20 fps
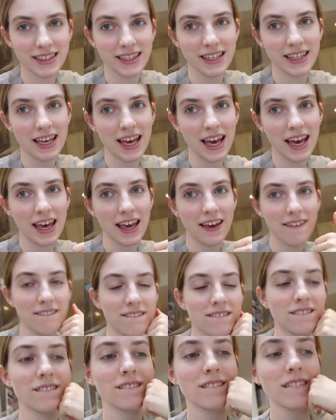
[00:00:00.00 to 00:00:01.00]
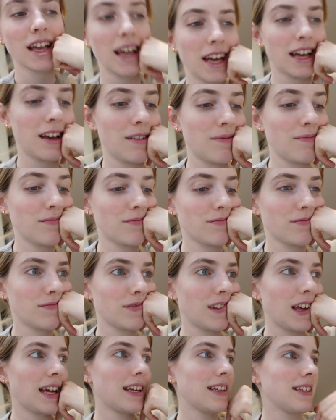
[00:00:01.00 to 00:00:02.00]
Yay. Um,
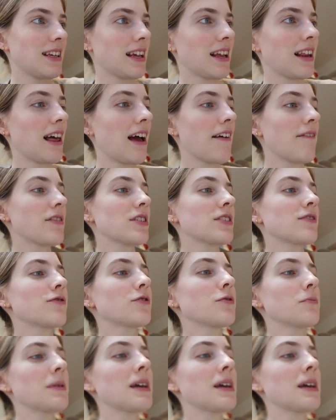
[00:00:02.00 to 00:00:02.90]
the editing life is for